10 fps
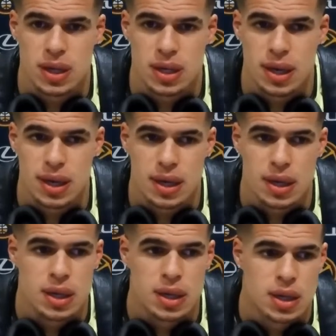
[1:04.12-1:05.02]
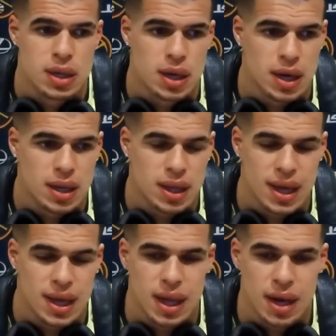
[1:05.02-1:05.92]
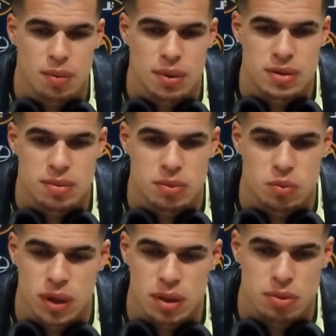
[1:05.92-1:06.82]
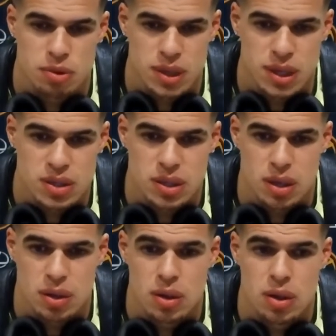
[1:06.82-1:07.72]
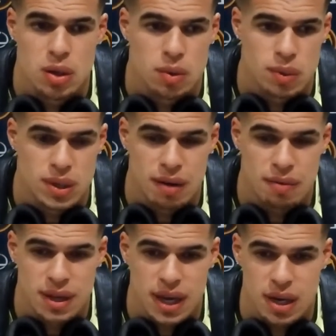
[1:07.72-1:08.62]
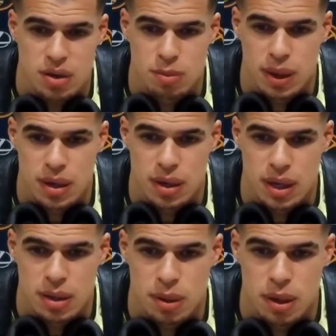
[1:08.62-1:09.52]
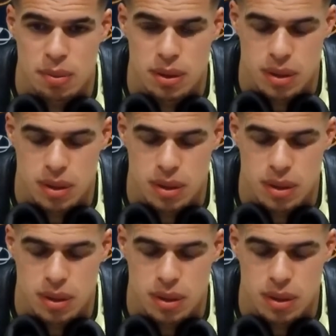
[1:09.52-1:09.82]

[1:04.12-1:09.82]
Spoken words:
tonight. They had a lot of rhythm threes, so we definitely got to do better in that department.